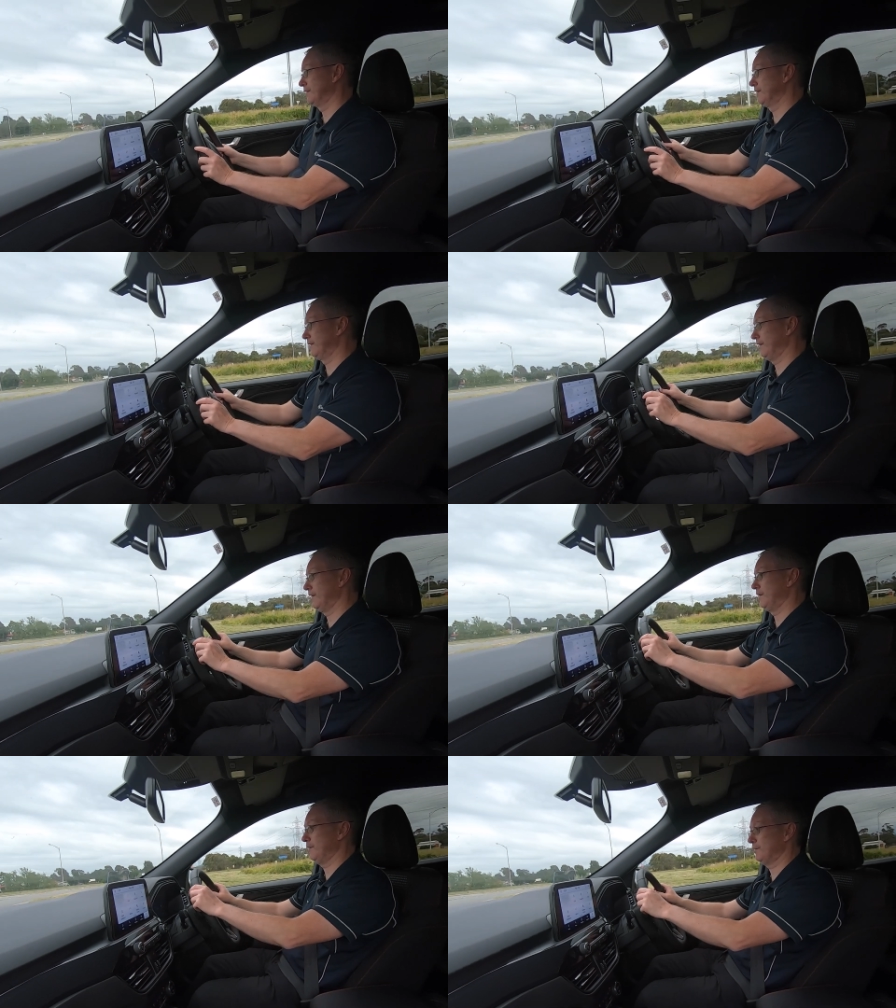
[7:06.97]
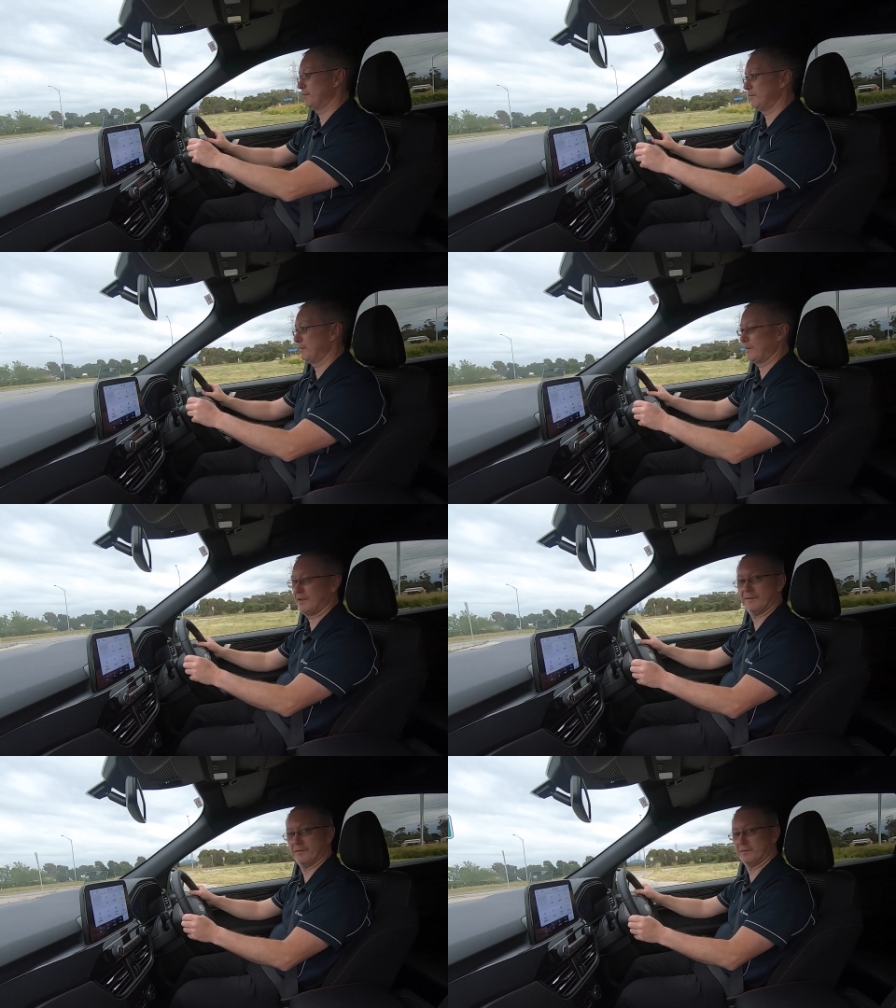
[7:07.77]
yeah, you have to be a bit
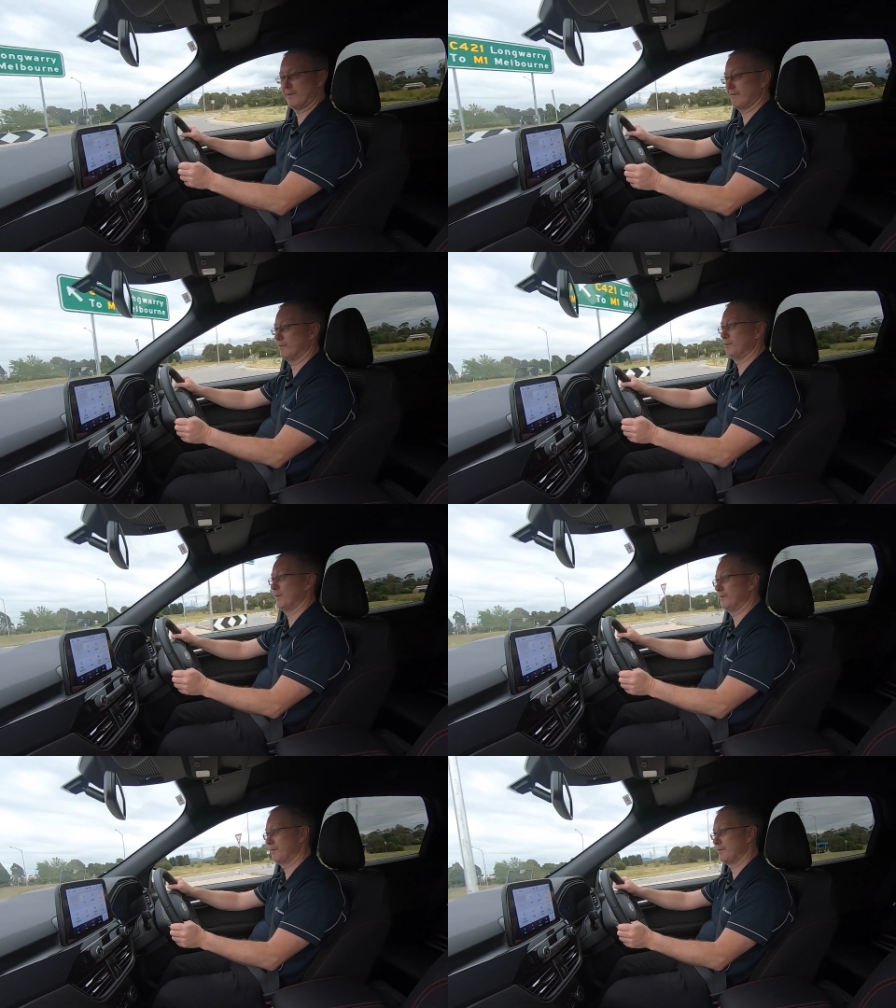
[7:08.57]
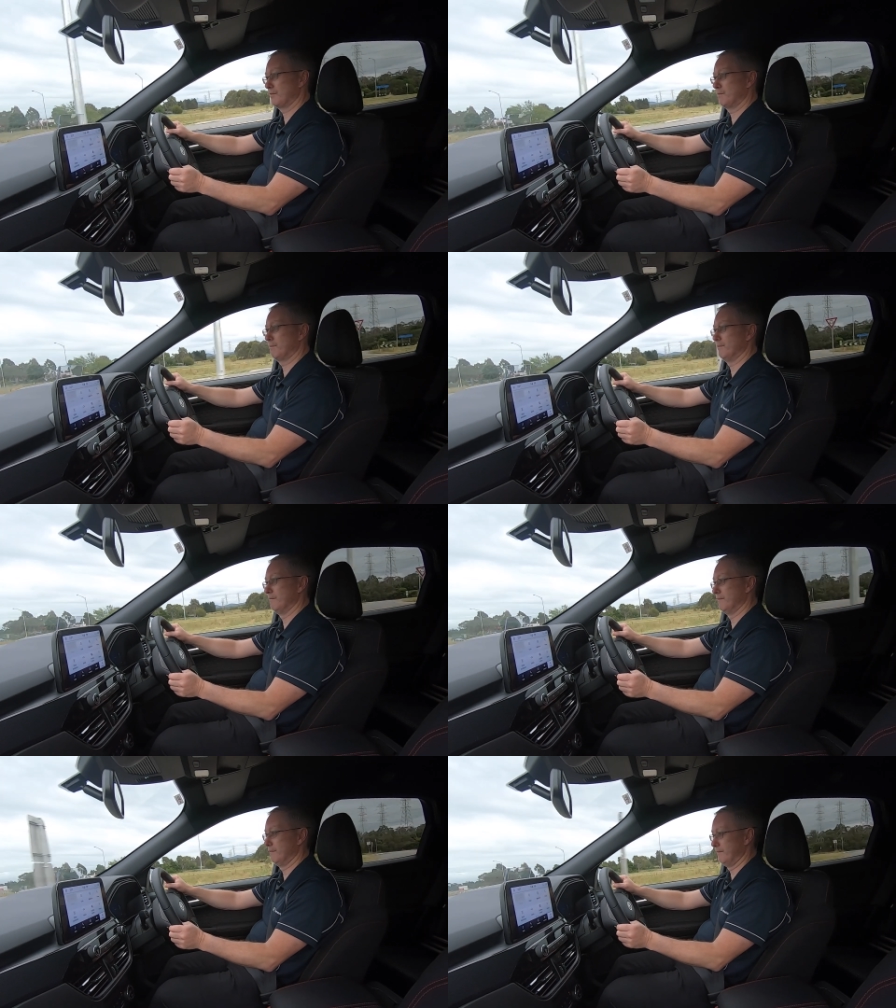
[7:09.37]
careful with the throttle pedal, because you'll
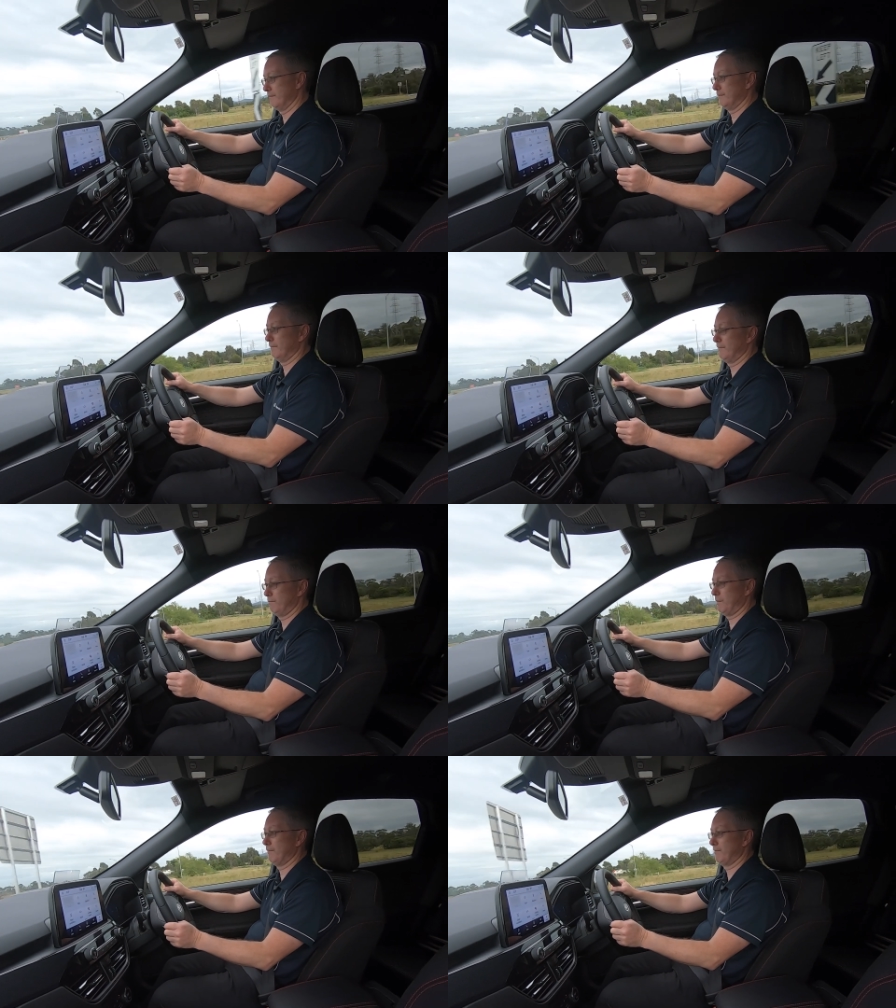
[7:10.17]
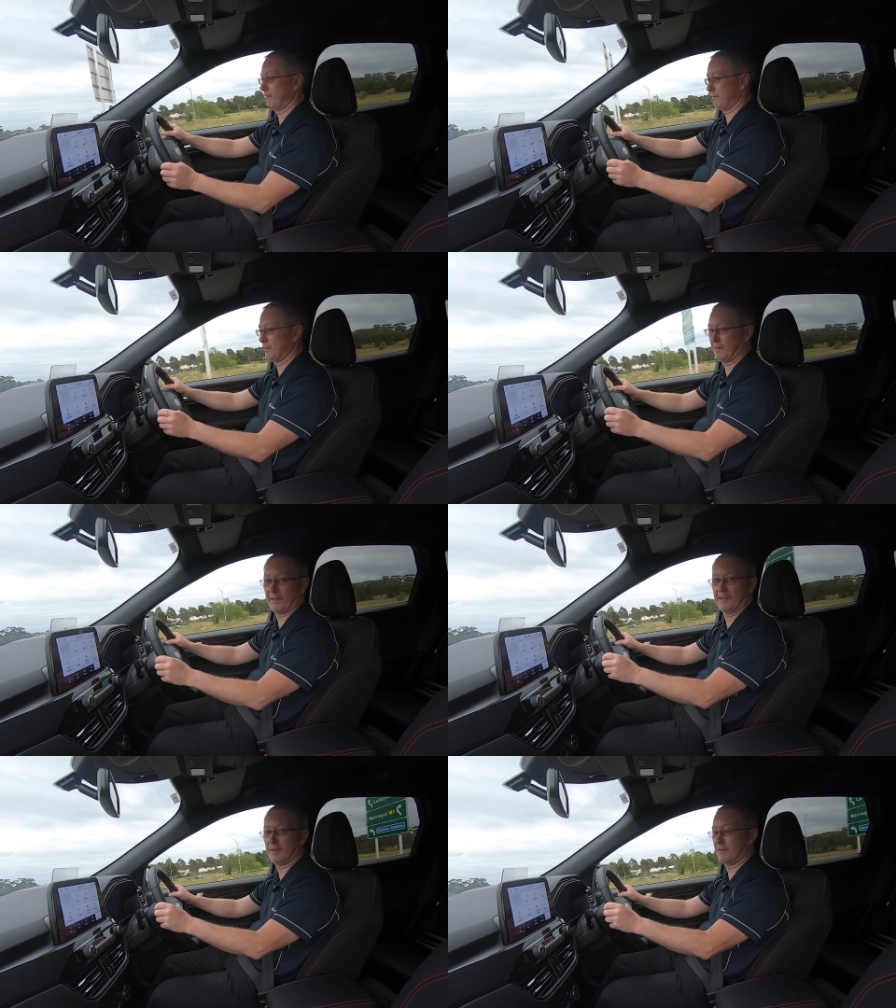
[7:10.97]
be very
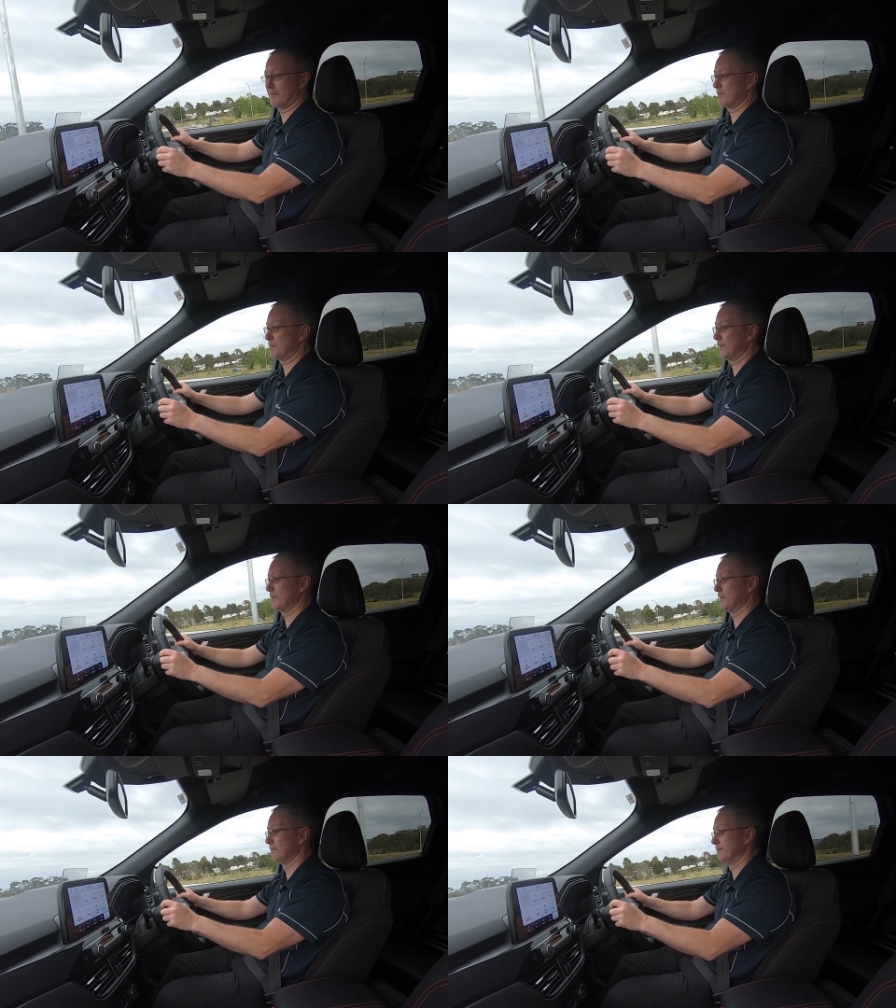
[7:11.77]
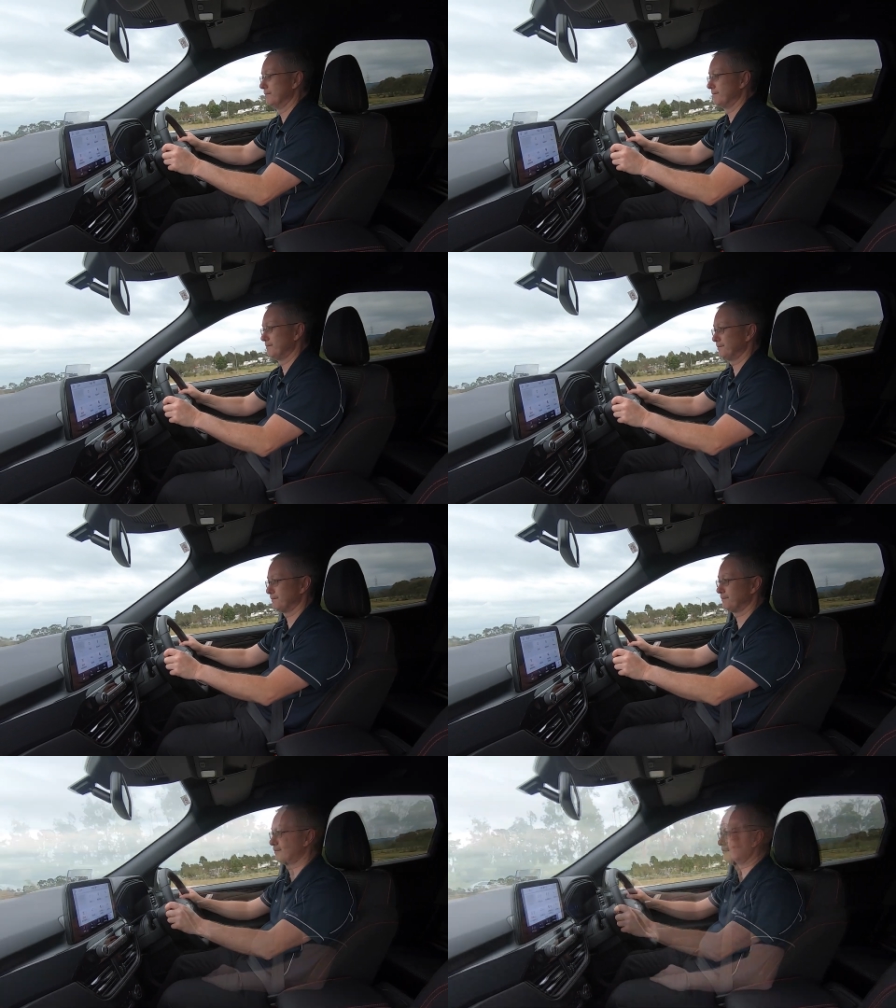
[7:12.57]
quickly going over the speed limit.
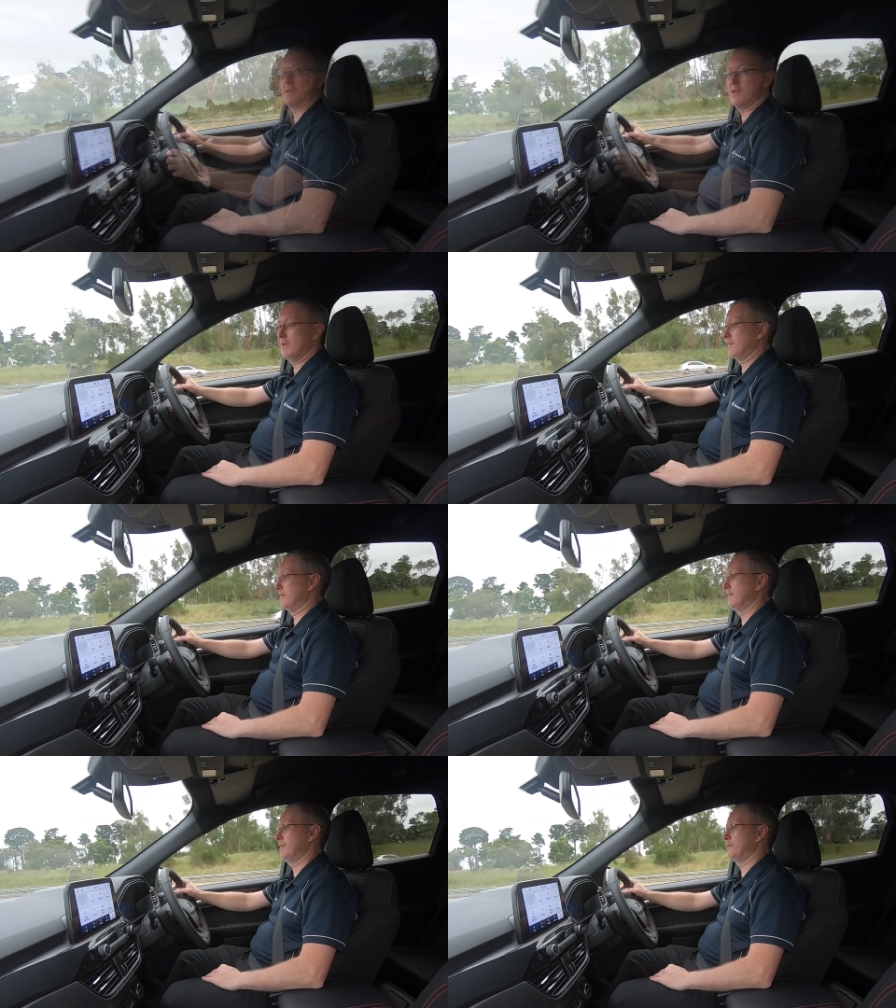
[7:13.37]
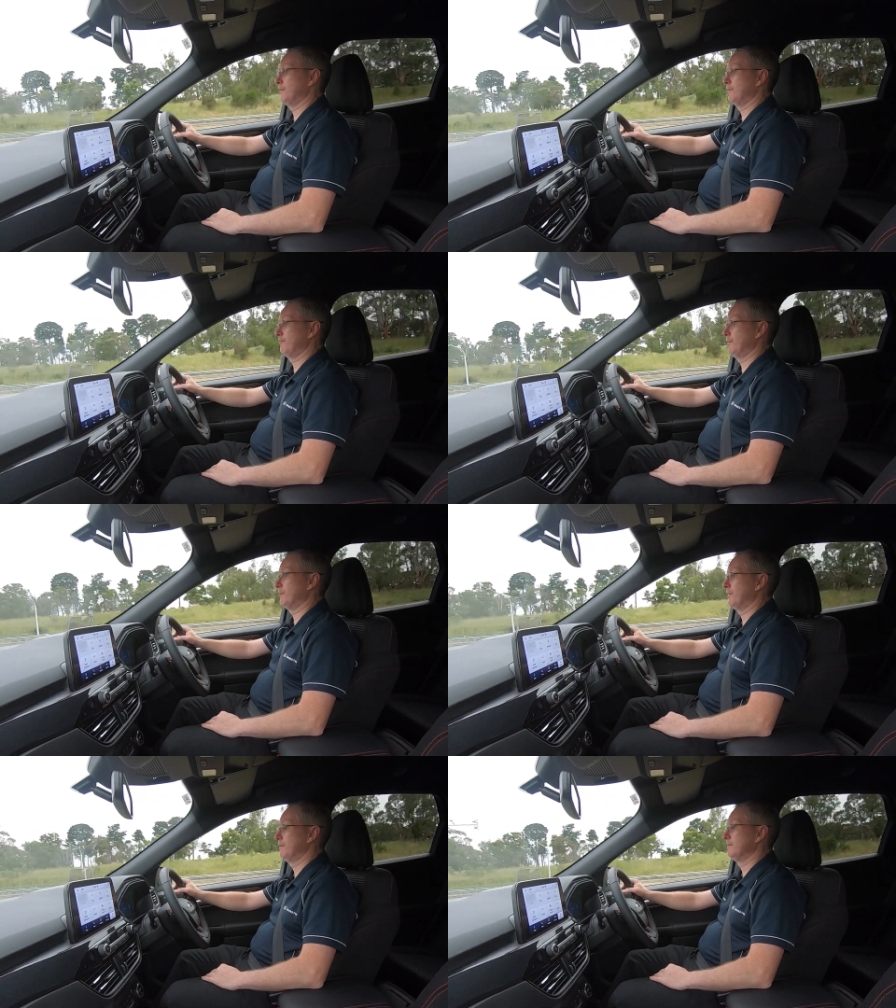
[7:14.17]
So now we're on the freeway.